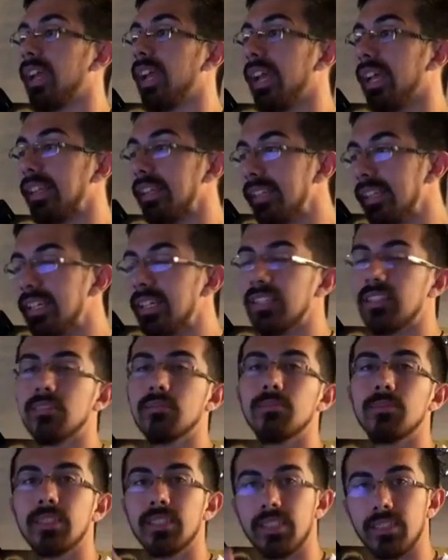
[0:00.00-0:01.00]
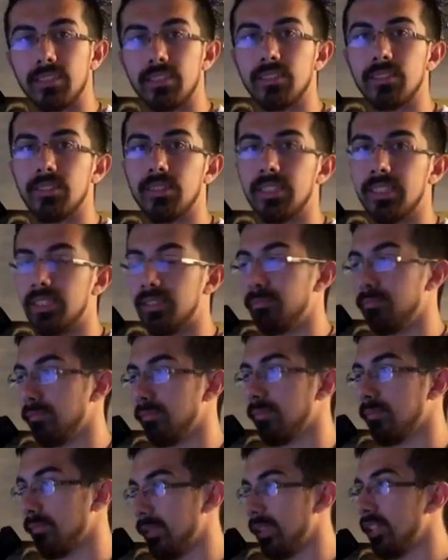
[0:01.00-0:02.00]
and then he gets and then
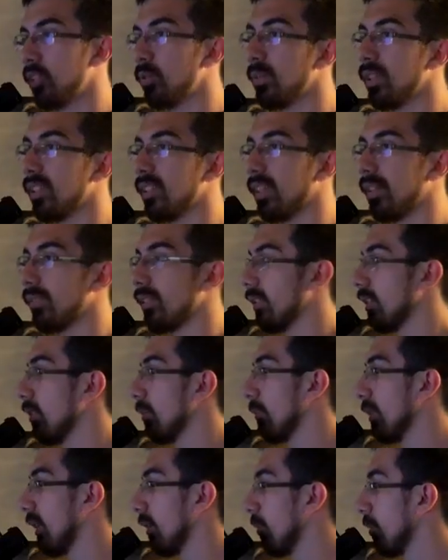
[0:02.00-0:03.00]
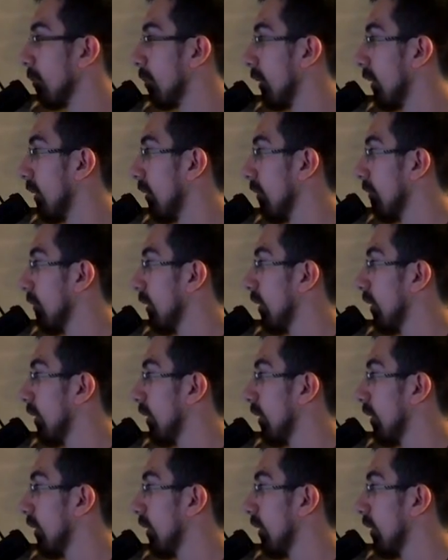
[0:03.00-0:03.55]
in 2017 he'll be able to play.